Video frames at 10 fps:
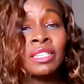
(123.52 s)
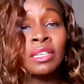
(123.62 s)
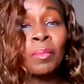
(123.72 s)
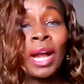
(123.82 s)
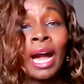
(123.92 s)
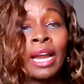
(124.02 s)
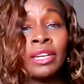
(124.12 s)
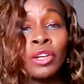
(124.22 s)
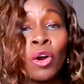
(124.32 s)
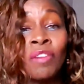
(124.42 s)
some
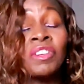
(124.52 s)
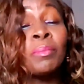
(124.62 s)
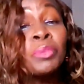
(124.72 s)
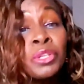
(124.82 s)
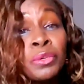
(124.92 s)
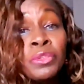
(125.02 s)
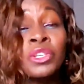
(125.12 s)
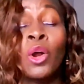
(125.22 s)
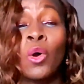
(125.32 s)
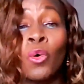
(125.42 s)
kind of
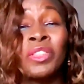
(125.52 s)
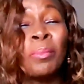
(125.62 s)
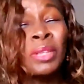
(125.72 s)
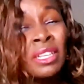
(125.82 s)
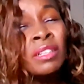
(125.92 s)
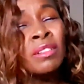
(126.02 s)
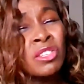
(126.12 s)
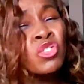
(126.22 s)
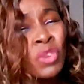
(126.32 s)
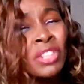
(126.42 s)
abuse or the political
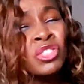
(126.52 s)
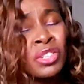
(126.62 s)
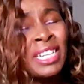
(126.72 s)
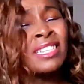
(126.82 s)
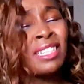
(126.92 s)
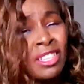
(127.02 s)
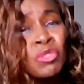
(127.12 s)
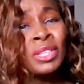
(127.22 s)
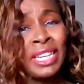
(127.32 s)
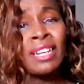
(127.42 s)
structure is
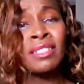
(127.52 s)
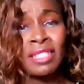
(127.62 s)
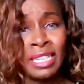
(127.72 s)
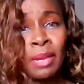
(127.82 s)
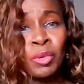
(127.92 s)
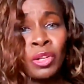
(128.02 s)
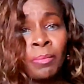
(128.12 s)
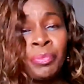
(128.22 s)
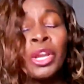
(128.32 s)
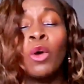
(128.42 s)
literally unstable,
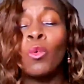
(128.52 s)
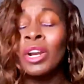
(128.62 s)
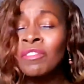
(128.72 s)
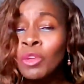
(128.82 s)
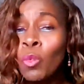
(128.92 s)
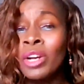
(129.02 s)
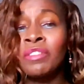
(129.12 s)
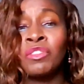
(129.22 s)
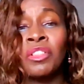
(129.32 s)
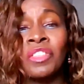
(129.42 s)
one of the
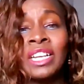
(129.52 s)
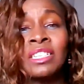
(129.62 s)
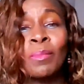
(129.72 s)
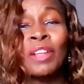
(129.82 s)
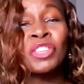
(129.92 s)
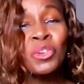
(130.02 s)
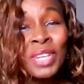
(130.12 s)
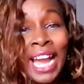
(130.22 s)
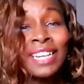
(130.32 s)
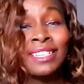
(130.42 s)
wonderful things about the
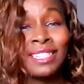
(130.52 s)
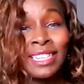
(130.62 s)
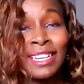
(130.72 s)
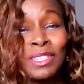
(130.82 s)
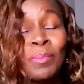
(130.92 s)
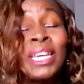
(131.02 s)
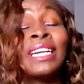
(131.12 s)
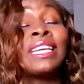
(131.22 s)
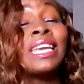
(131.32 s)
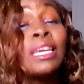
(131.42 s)
United States
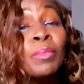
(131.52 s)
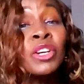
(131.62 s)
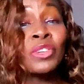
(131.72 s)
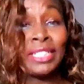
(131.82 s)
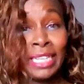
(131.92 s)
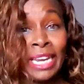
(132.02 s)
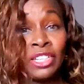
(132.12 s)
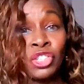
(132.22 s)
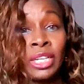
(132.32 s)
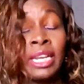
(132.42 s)
being an immigrant
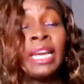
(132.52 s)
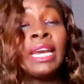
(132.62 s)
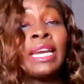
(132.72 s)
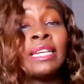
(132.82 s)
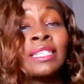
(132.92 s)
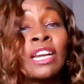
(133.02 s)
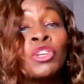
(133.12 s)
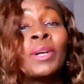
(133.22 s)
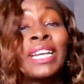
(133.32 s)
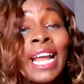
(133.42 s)
nation is that
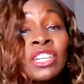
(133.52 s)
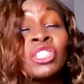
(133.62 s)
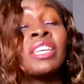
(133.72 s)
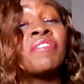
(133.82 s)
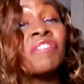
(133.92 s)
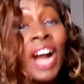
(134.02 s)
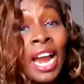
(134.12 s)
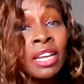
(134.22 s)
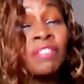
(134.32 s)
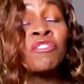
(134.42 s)
you can actually
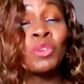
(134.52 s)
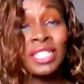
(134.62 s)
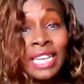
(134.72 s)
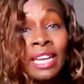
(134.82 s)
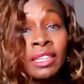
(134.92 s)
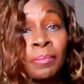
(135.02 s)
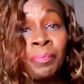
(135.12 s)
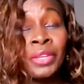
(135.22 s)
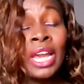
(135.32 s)
file for asylum.